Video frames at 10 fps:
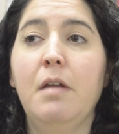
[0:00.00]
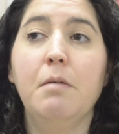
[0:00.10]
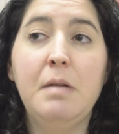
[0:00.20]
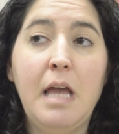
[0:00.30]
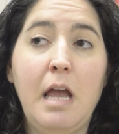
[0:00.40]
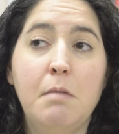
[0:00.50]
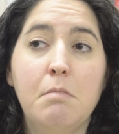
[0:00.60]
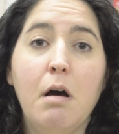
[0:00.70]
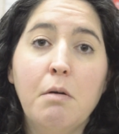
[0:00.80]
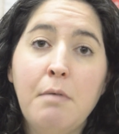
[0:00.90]
there became
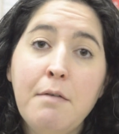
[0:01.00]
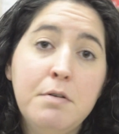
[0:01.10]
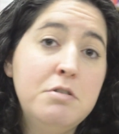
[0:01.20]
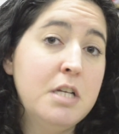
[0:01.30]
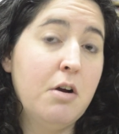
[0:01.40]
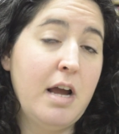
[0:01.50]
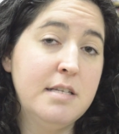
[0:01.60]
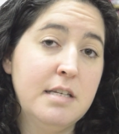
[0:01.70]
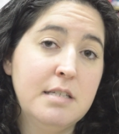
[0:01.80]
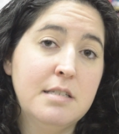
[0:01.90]
a refugee
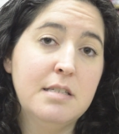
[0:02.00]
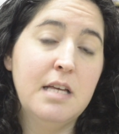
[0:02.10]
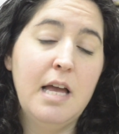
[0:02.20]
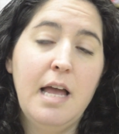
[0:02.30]
crisis.